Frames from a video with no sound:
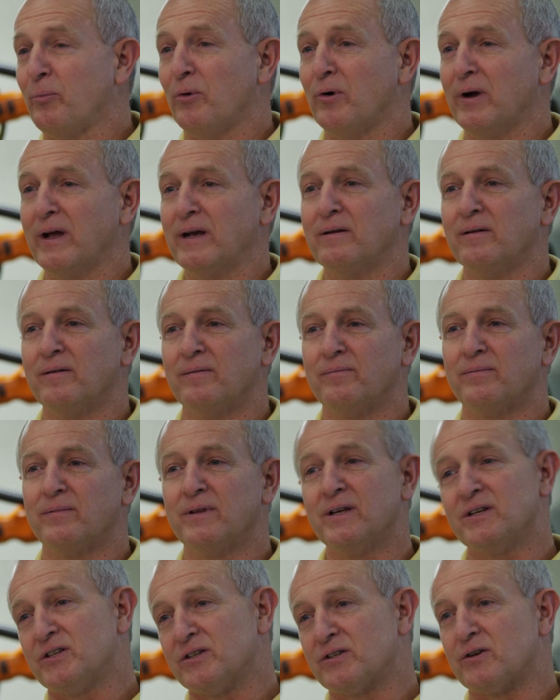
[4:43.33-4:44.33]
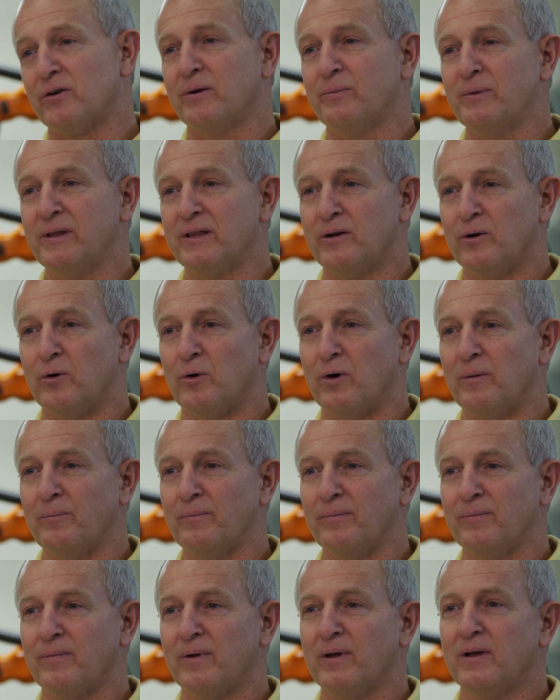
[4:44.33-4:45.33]
point, this is going to be the norm.
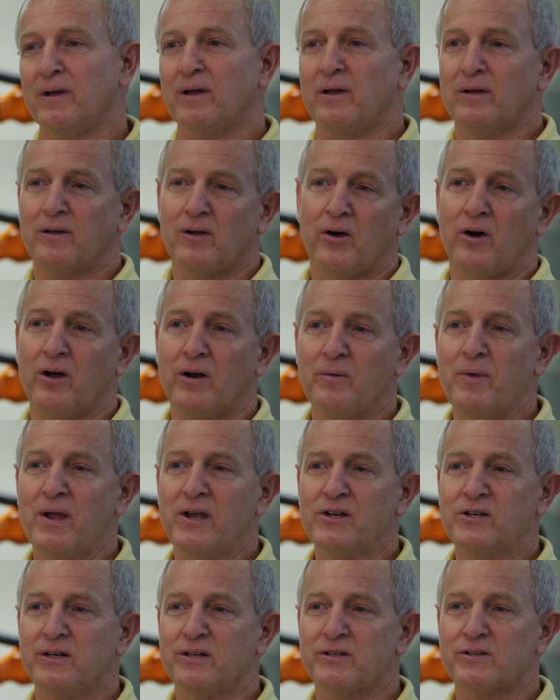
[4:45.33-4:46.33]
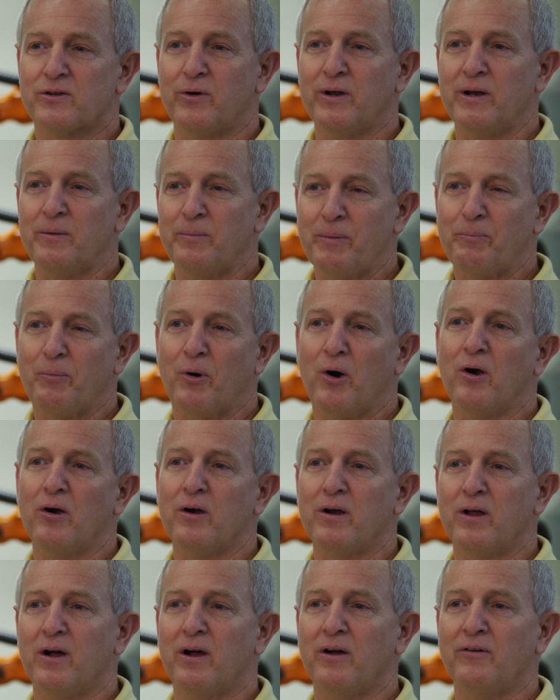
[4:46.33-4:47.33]
Automation is going to be
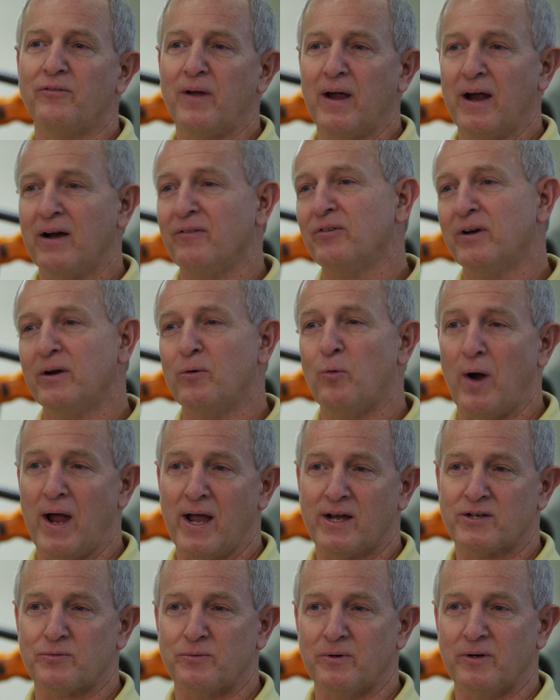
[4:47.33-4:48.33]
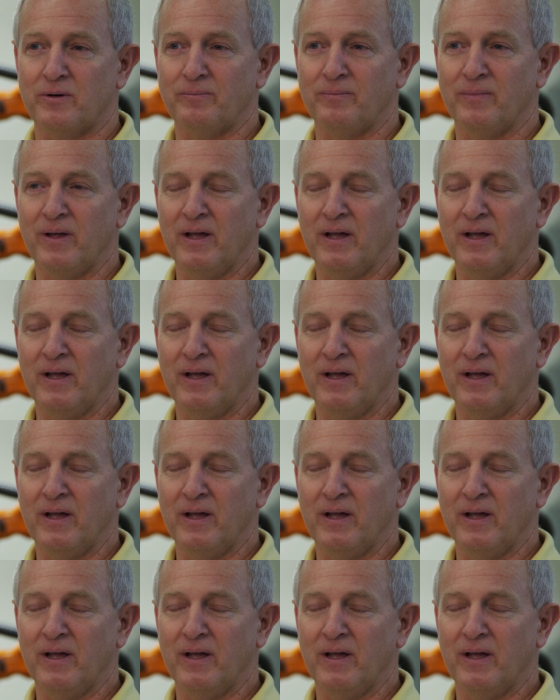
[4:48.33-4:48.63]
part of every wax room.